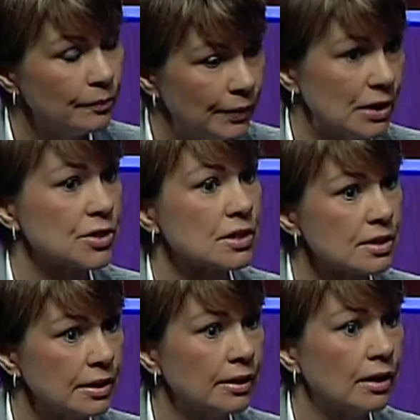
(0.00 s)
patients
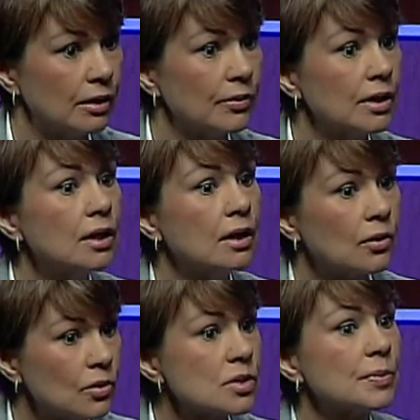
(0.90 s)
in our
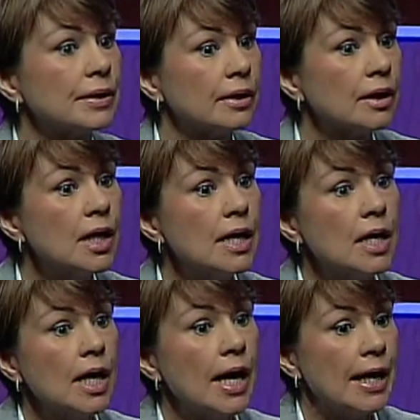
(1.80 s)
hospital,
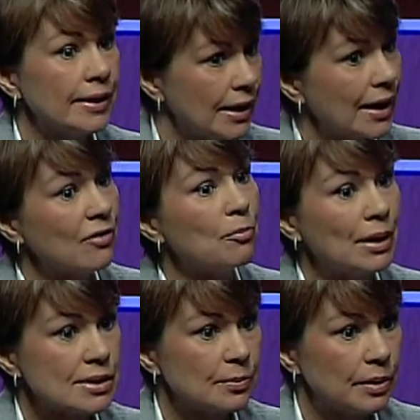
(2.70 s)
and they have
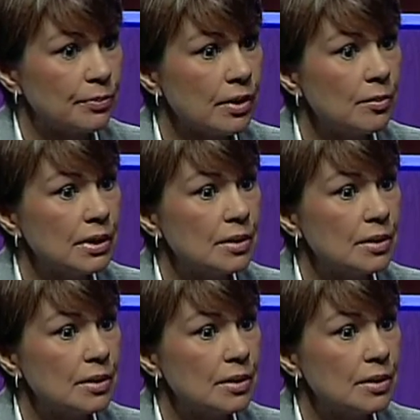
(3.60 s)
multiple problems.